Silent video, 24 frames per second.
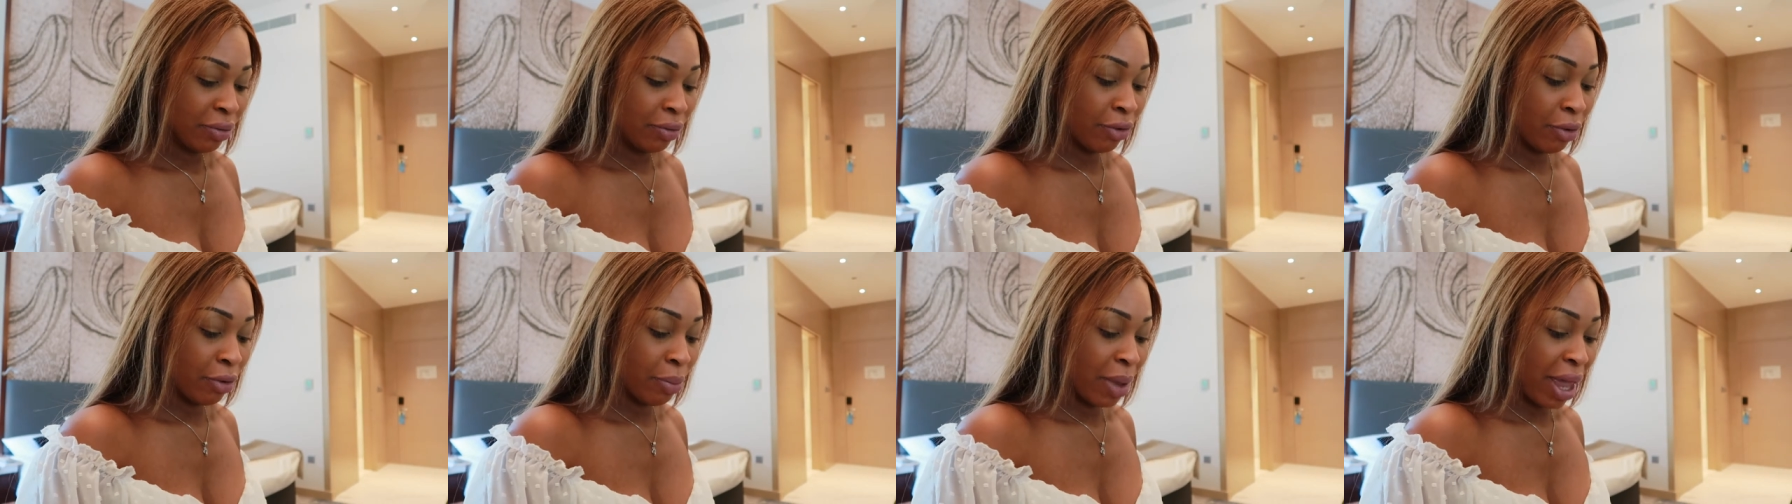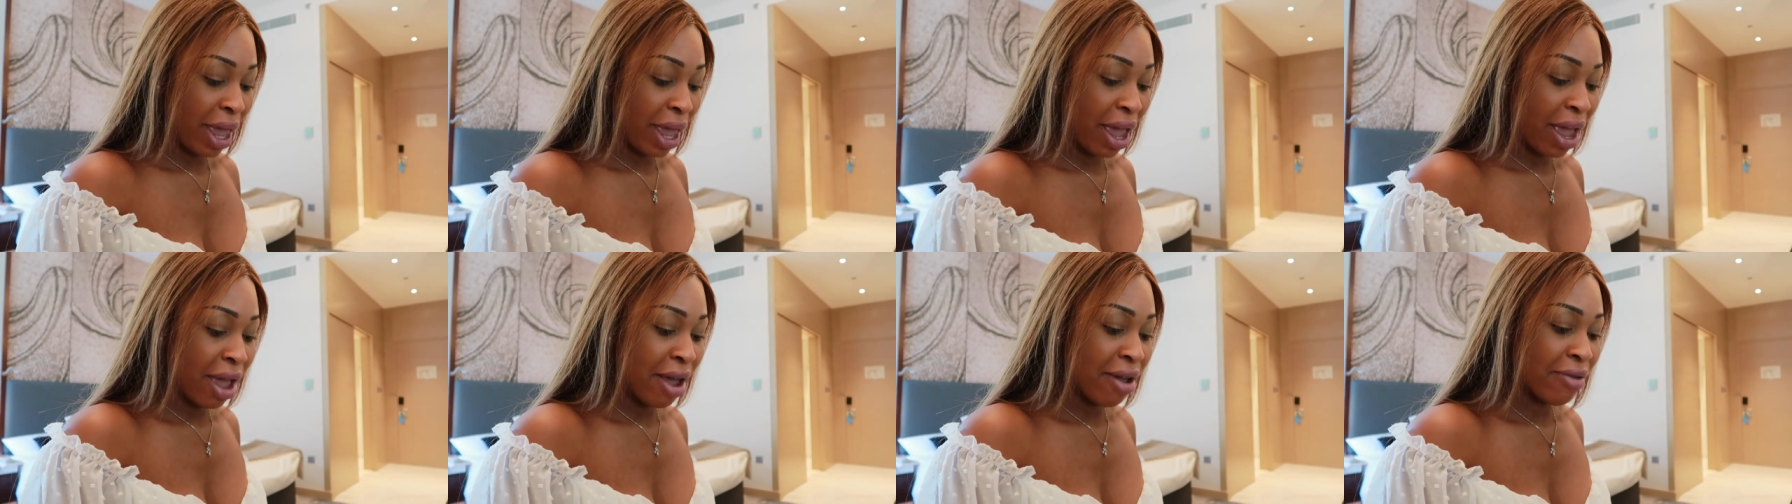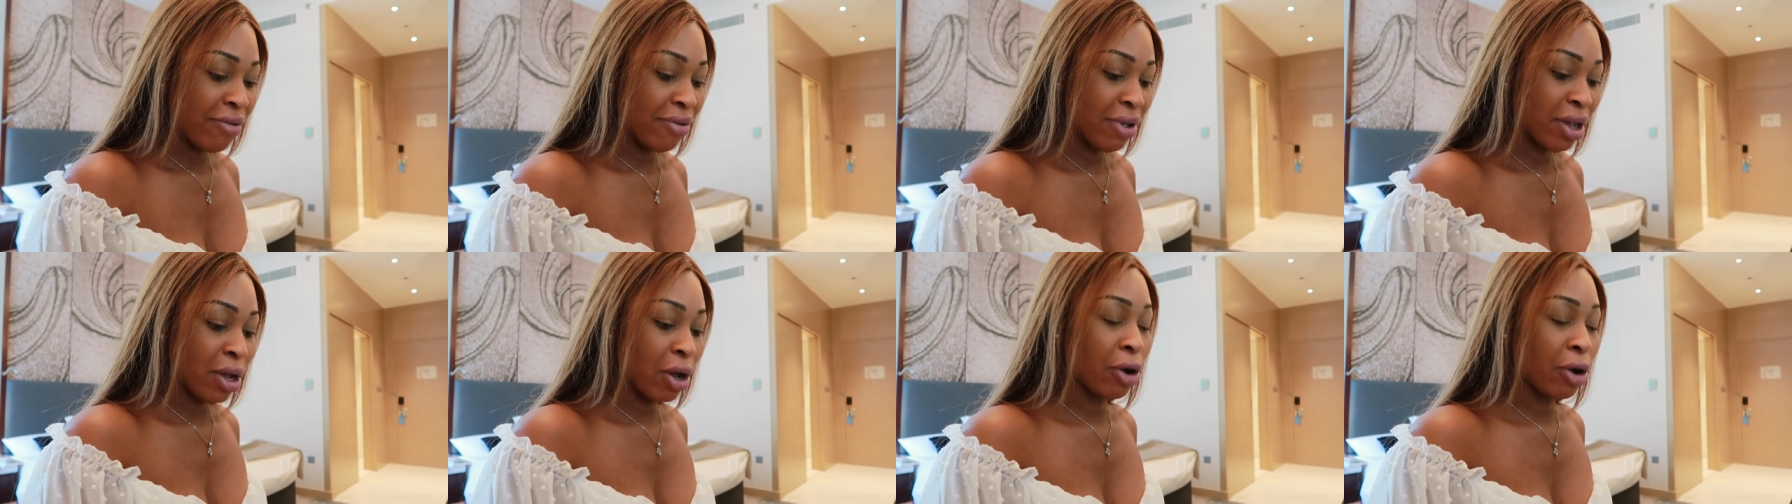from
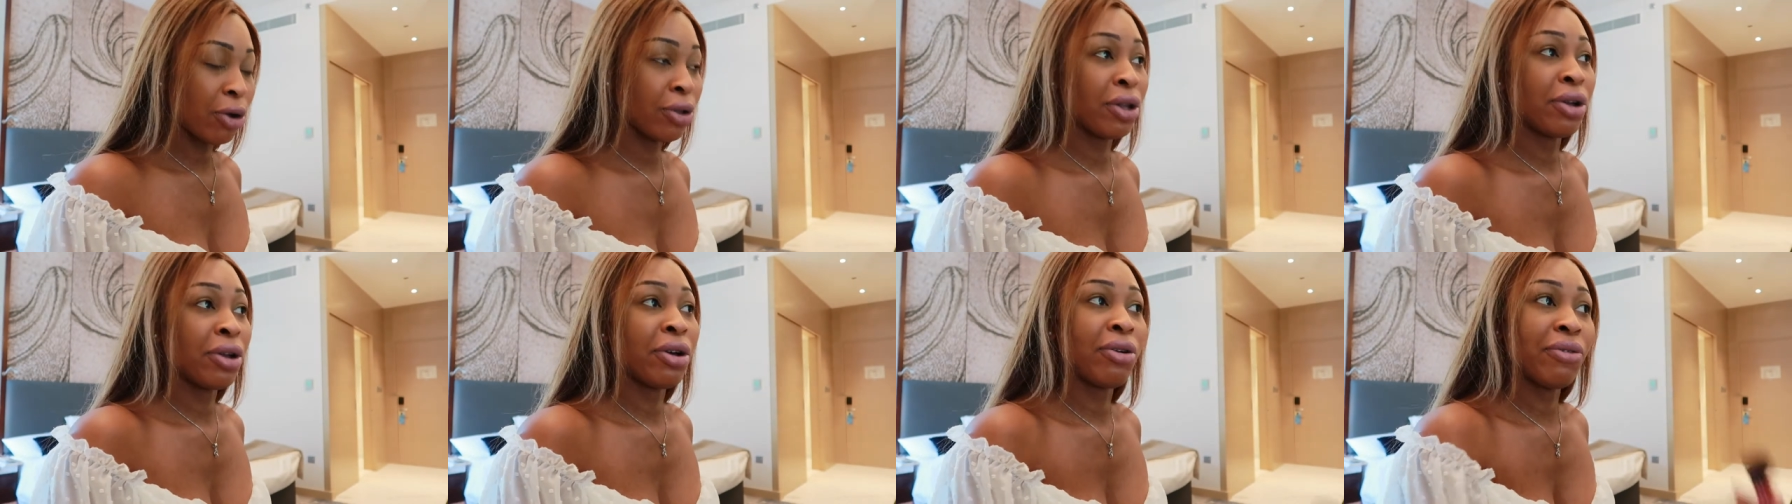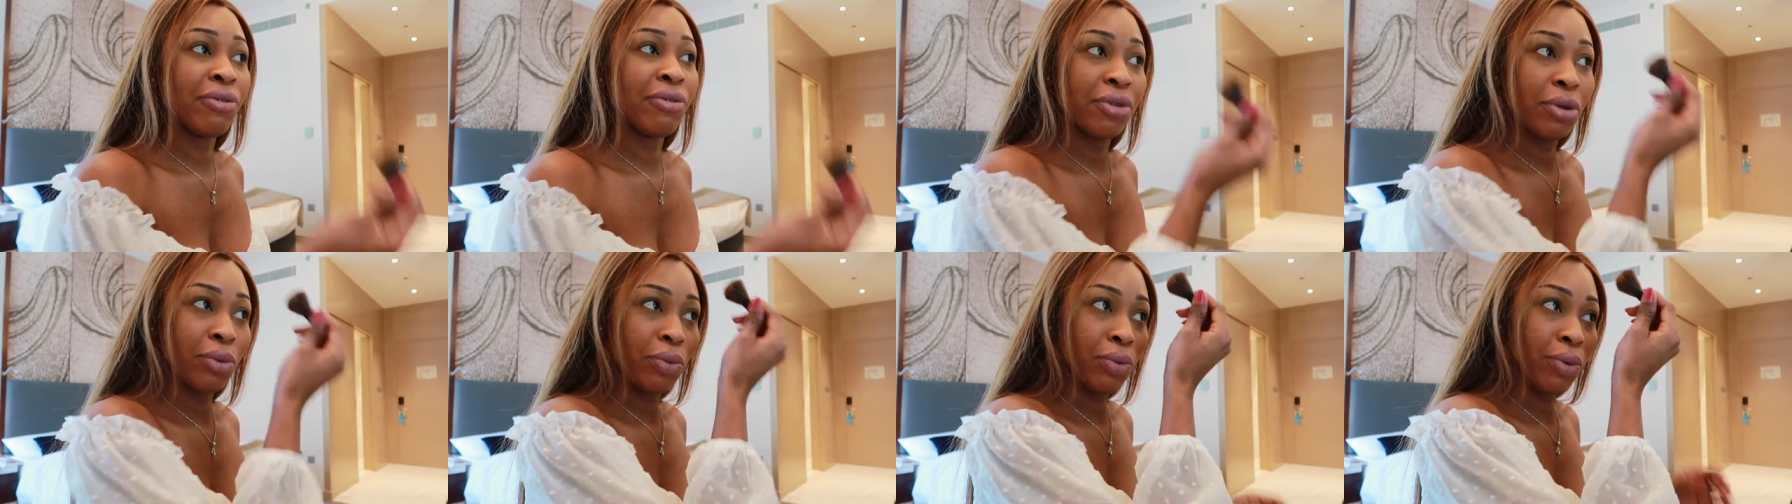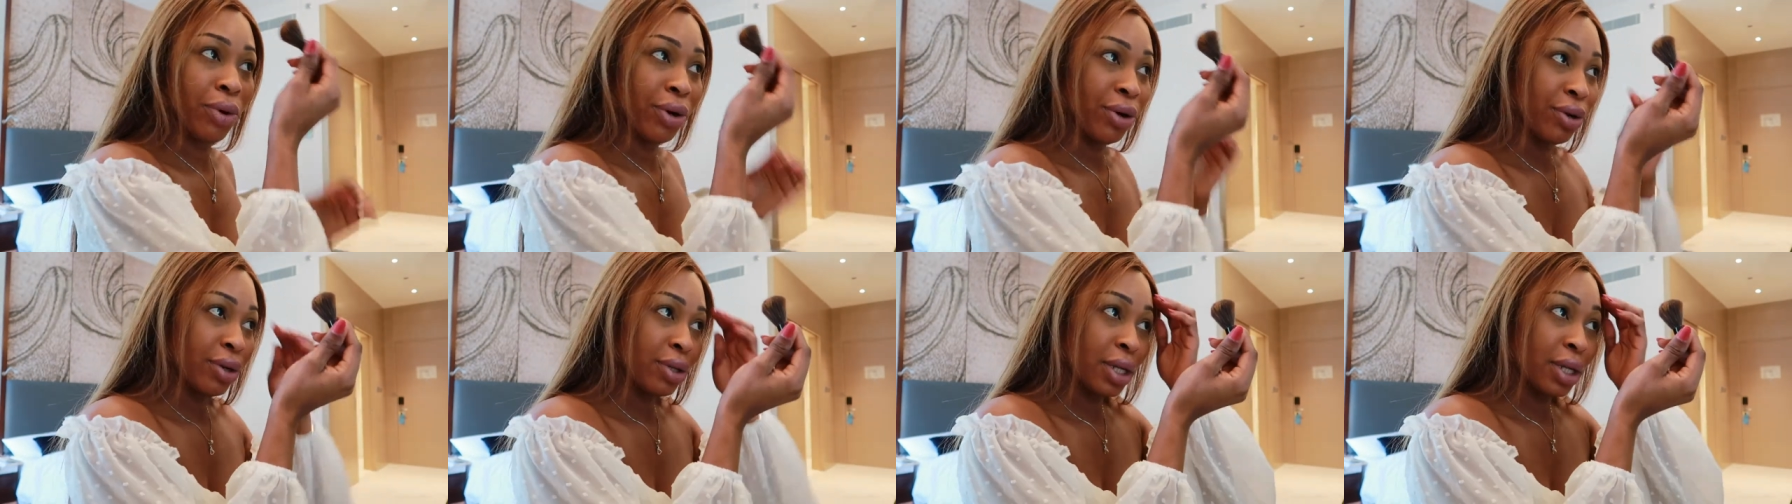every corner of the
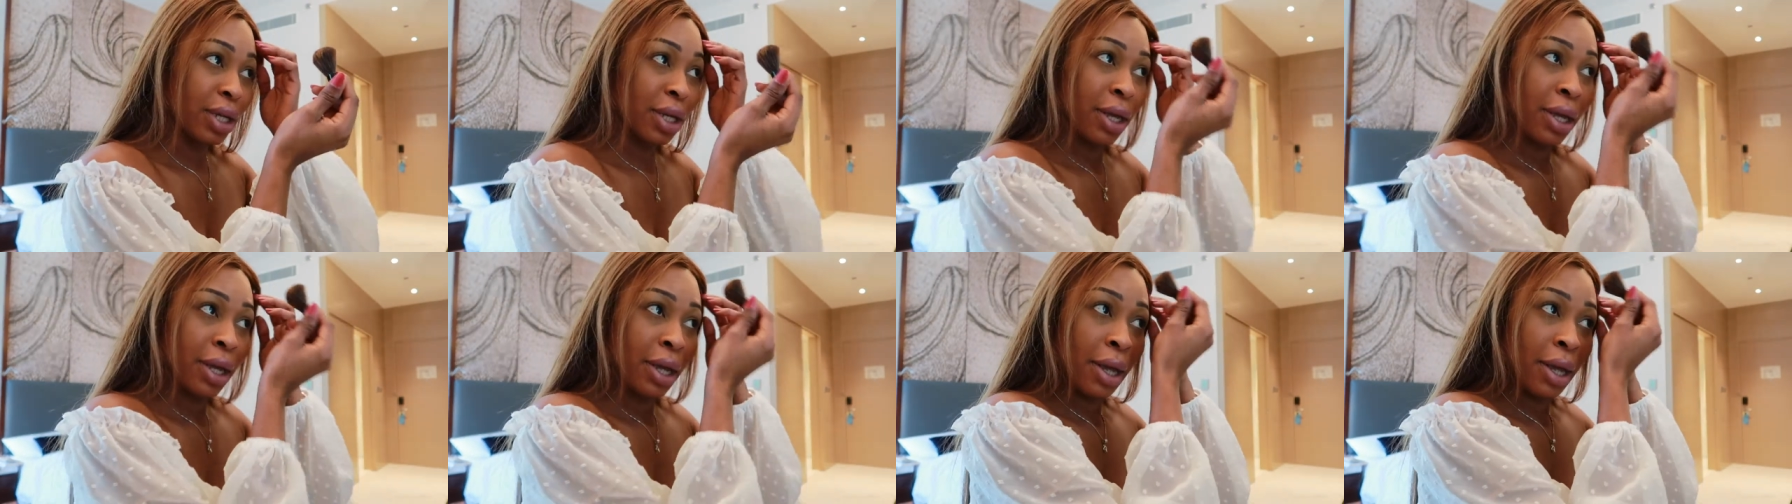world